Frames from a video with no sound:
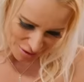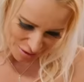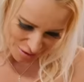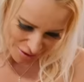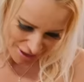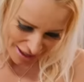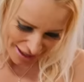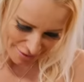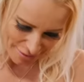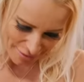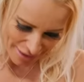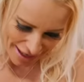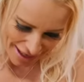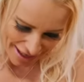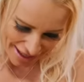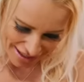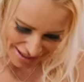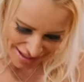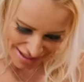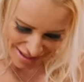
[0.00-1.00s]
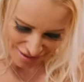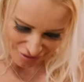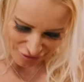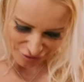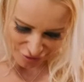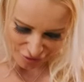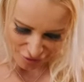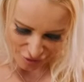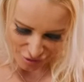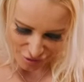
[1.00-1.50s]
Who I met
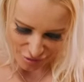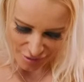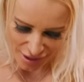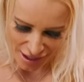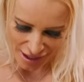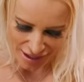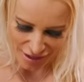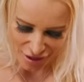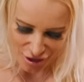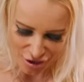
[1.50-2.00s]
through my